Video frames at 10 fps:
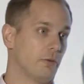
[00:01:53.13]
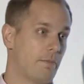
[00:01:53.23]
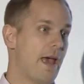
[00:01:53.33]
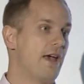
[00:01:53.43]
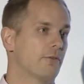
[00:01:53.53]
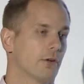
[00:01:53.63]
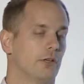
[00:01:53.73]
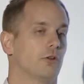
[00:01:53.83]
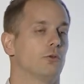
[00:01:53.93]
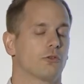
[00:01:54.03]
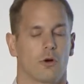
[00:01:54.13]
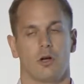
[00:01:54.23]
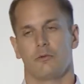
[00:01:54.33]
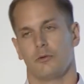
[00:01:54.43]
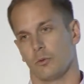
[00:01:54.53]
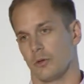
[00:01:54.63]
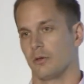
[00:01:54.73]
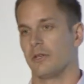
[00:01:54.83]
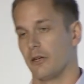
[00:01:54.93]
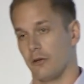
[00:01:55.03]
bear for a clinical trial, if you want to
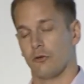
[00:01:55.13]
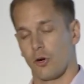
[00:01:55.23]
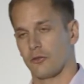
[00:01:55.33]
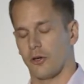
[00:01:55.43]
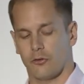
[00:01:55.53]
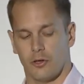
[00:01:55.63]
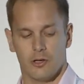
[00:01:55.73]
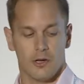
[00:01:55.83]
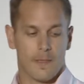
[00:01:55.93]
get a drug tested,